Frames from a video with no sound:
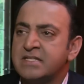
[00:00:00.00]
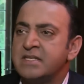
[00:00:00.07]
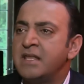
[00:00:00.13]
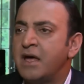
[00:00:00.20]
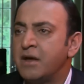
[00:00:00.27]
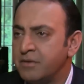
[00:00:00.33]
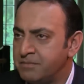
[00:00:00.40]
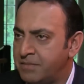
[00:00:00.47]
is
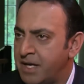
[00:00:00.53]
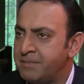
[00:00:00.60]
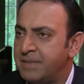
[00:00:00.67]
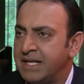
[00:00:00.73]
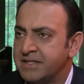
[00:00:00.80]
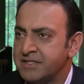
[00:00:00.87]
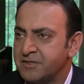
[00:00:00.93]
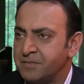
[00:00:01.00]
known by
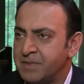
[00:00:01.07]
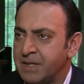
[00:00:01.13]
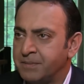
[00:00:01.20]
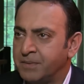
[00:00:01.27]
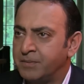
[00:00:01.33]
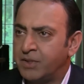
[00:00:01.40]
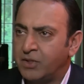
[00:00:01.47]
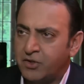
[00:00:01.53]
millions of
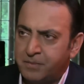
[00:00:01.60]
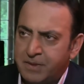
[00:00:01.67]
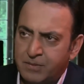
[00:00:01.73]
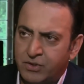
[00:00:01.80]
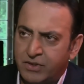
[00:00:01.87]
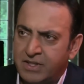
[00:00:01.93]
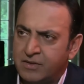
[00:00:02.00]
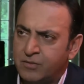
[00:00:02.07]
people, but a lot of people
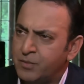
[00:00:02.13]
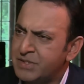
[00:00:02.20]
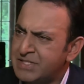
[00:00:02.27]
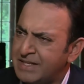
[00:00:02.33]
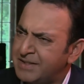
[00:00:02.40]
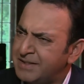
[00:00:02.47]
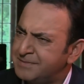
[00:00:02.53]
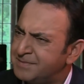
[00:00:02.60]
looking will be
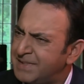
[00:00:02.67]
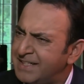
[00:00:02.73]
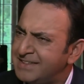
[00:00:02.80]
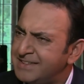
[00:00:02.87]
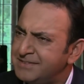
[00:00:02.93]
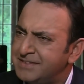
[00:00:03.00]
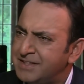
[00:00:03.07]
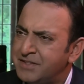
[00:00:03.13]
saying, oh, I
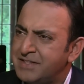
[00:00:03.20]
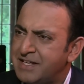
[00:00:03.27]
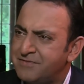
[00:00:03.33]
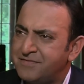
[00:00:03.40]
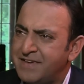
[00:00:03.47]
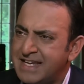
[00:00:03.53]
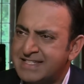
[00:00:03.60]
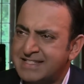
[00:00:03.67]
don't know that
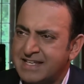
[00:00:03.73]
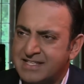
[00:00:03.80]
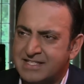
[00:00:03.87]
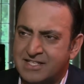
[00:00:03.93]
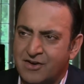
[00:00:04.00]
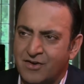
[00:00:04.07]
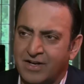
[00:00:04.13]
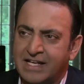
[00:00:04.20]
face
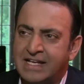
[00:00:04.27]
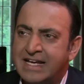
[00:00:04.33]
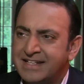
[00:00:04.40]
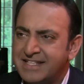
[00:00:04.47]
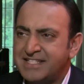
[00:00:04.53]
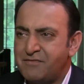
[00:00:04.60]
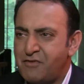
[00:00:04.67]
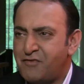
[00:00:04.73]
necessarily.
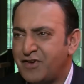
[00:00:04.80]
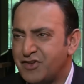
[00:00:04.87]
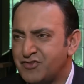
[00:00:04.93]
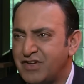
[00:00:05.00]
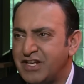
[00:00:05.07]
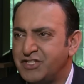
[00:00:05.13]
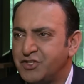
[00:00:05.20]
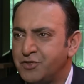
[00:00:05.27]
Does it ever
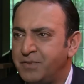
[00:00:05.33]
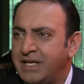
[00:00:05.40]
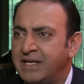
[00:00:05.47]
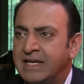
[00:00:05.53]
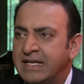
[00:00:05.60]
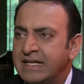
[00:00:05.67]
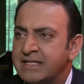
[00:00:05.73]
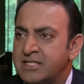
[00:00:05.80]
frustrate you to be
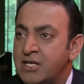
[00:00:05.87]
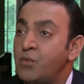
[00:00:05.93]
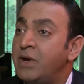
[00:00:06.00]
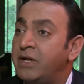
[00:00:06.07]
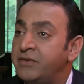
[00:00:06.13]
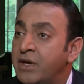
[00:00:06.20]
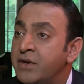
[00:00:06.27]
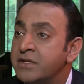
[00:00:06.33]
so
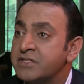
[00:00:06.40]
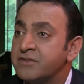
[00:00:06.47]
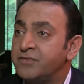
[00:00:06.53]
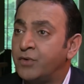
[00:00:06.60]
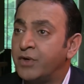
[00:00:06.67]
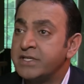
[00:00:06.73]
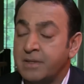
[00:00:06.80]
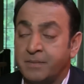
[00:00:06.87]
well known as a
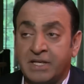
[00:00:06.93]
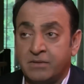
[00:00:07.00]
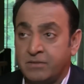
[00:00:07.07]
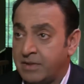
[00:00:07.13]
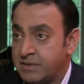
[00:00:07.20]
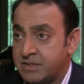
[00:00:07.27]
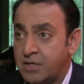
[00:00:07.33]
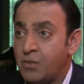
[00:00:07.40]
voice, I mean,
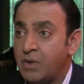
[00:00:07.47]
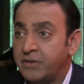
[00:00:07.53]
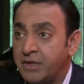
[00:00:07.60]
and so well